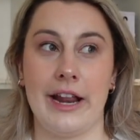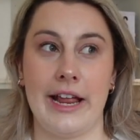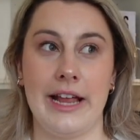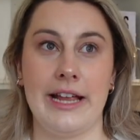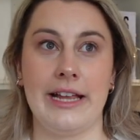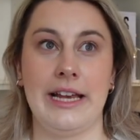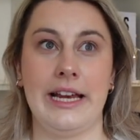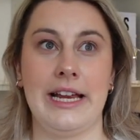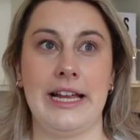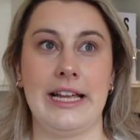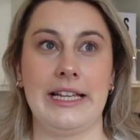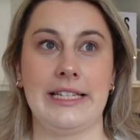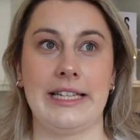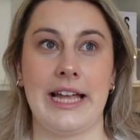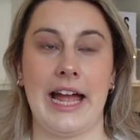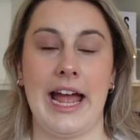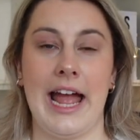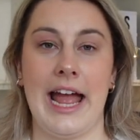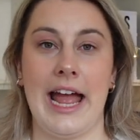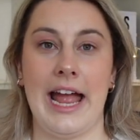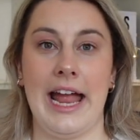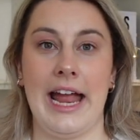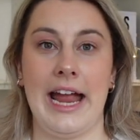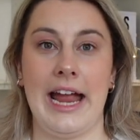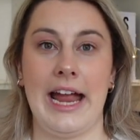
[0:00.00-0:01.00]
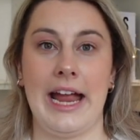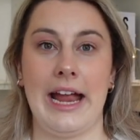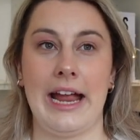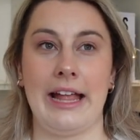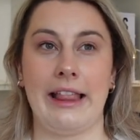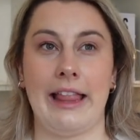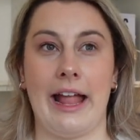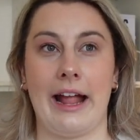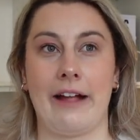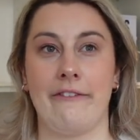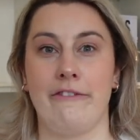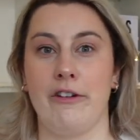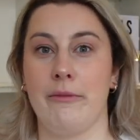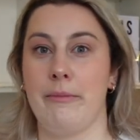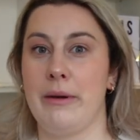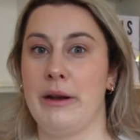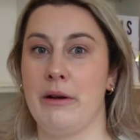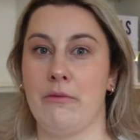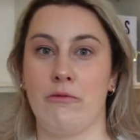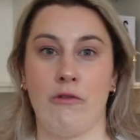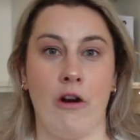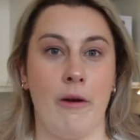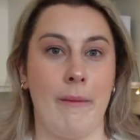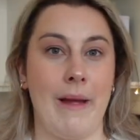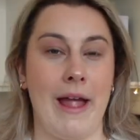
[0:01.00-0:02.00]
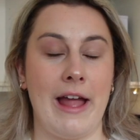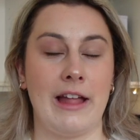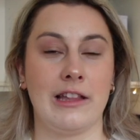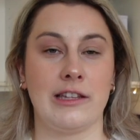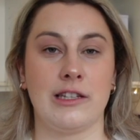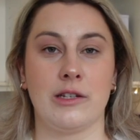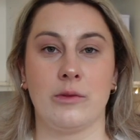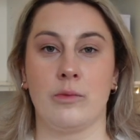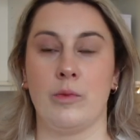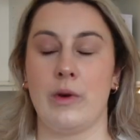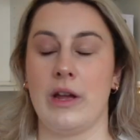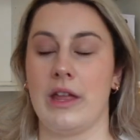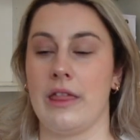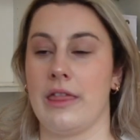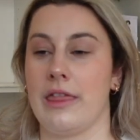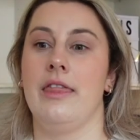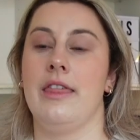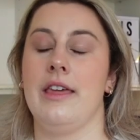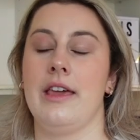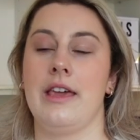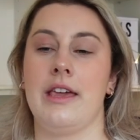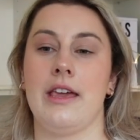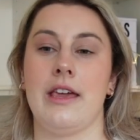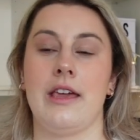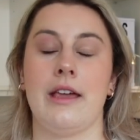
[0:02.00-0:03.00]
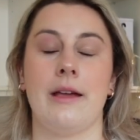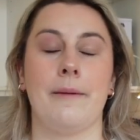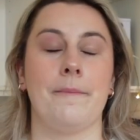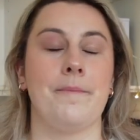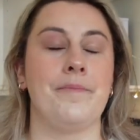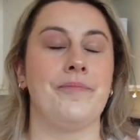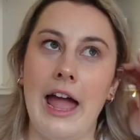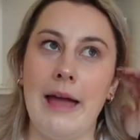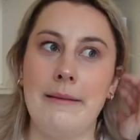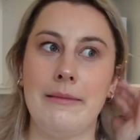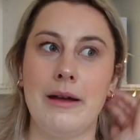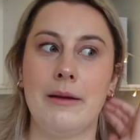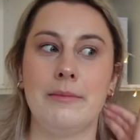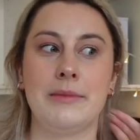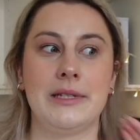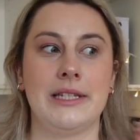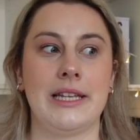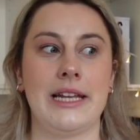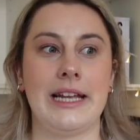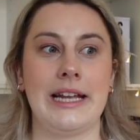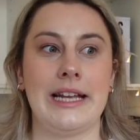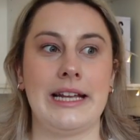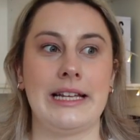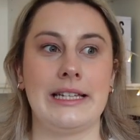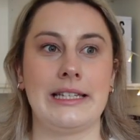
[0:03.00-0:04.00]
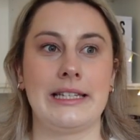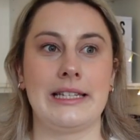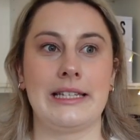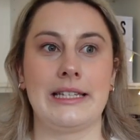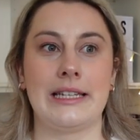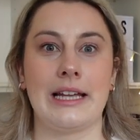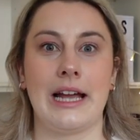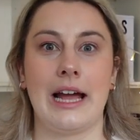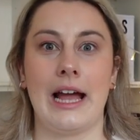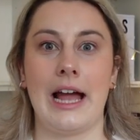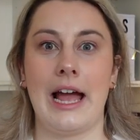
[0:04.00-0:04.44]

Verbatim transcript: It is a like forbidden romance with the MMC's